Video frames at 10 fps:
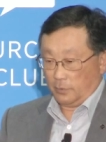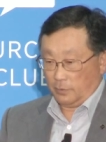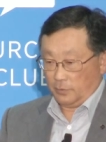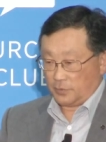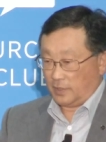
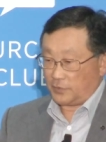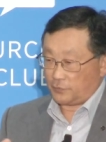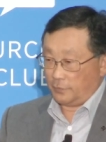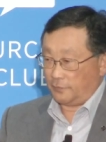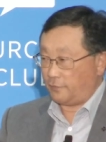to
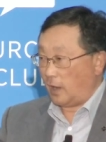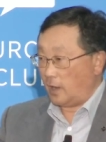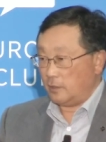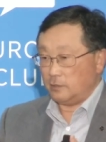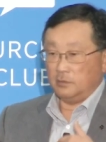transfer
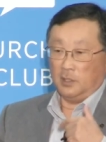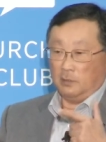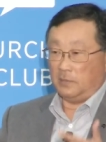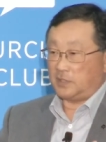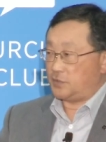file,
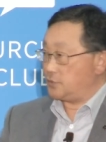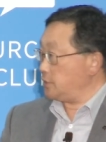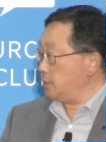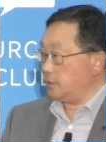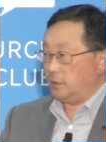
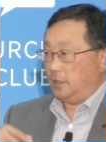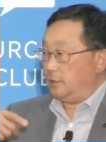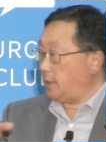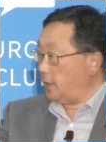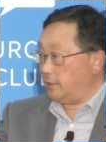messaging,
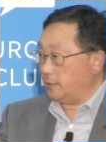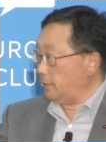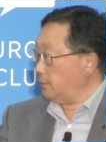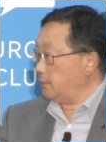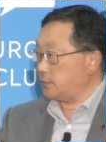data,
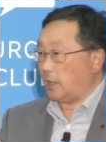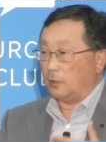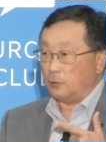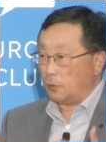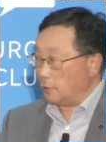
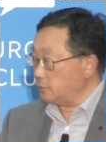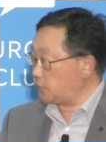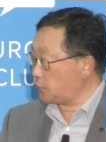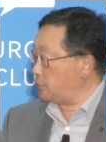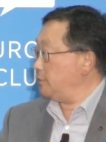
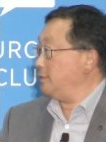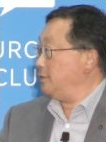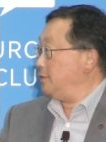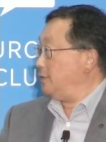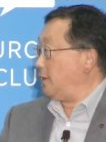alerts
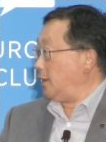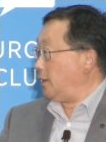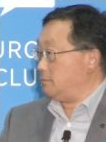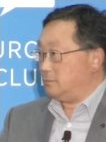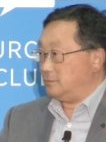
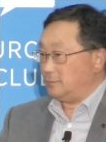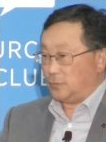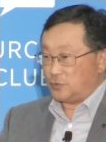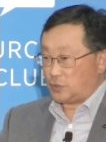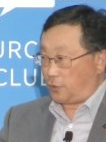um,
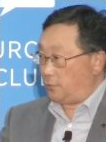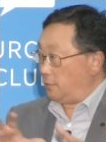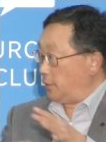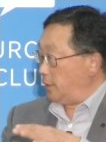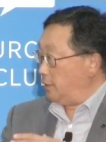
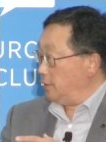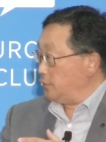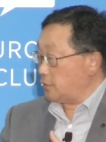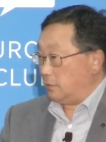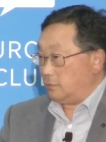securely.
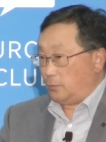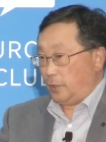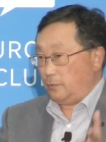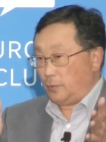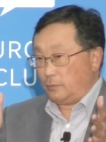So
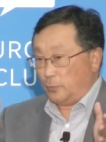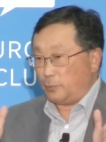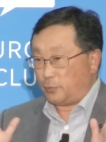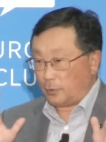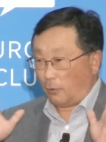we, we, we
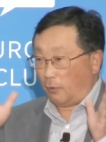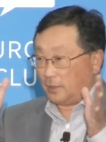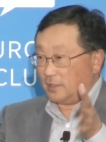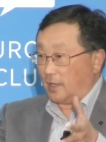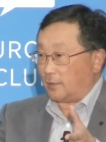put all
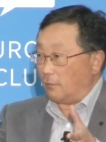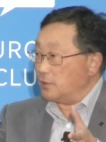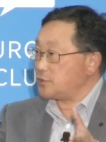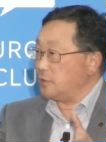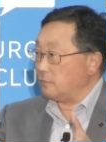the
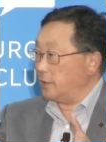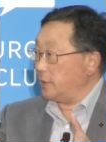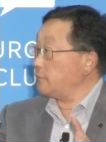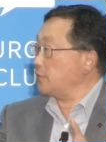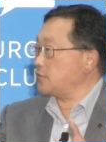technology in
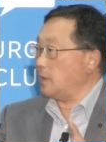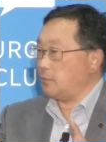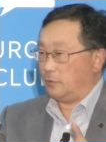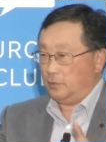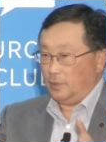running, for
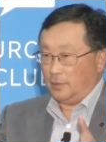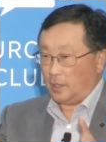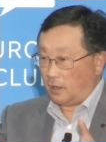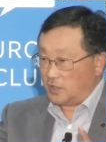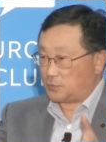example,
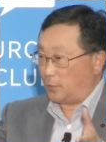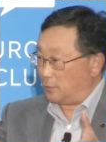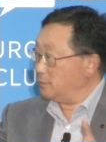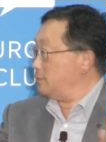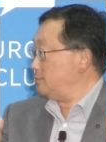a hospital